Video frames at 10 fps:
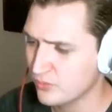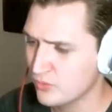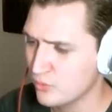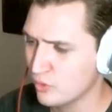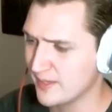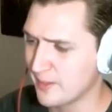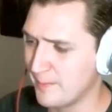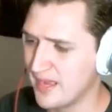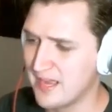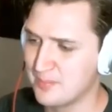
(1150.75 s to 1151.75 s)
We're about to
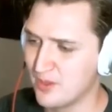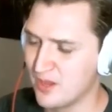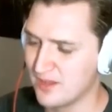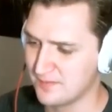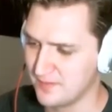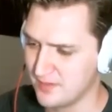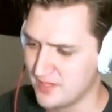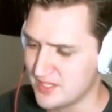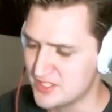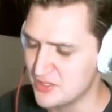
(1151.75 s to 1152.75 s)
pop off.
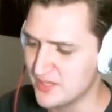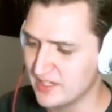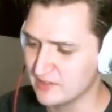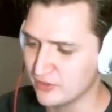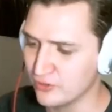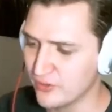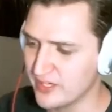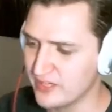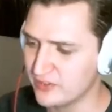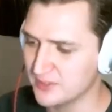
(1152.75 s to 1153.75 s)
Do you get a little greedy
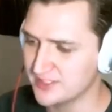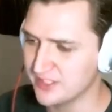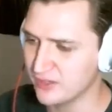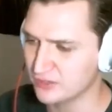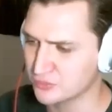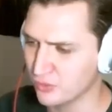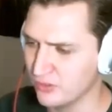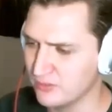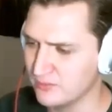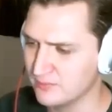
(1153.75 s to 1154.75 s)
and do a Zendikar's Royal?